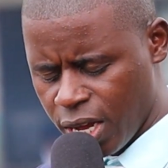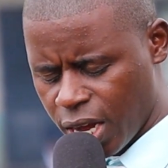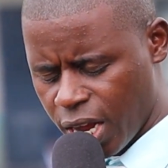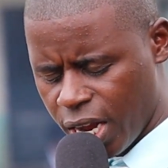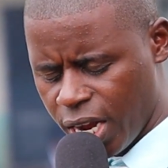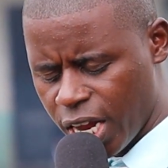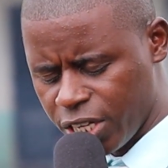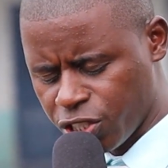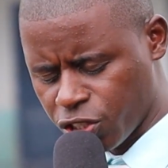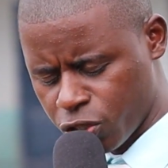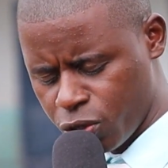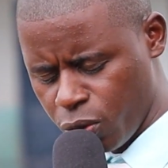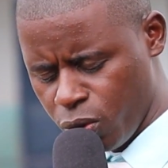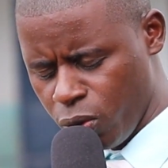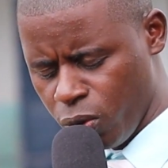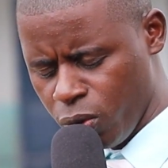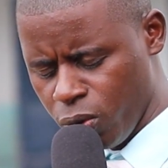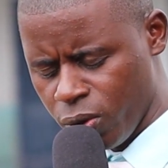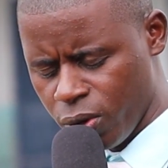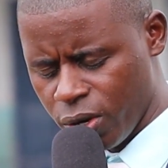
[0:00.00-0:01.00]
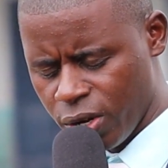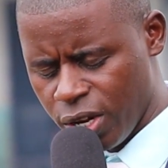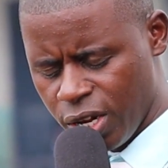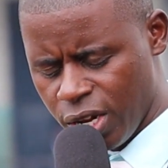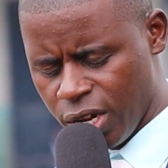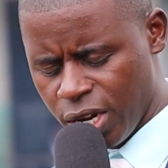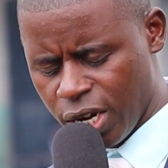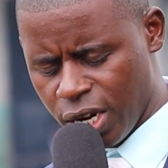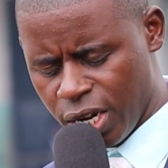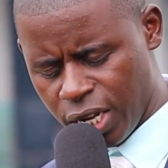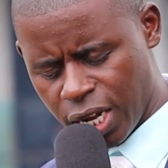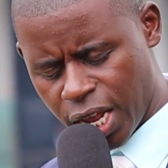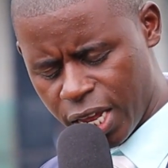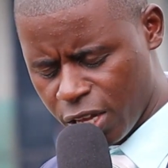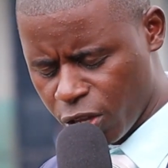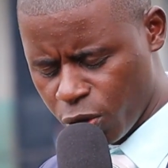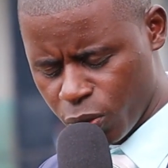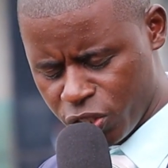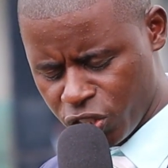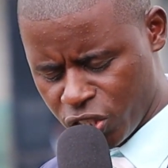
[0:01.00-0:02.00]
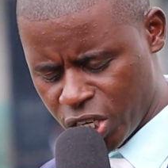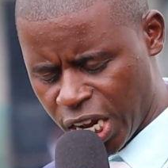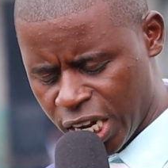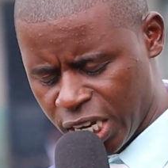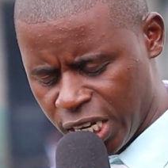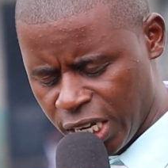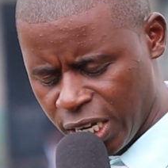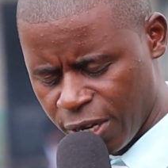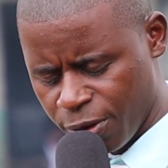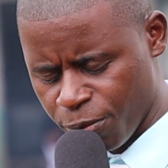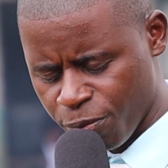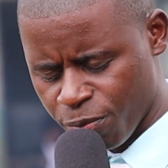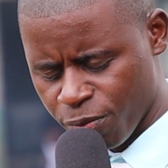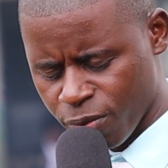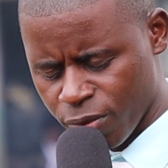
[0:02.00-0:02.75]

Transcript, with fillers: I ask you, like your son,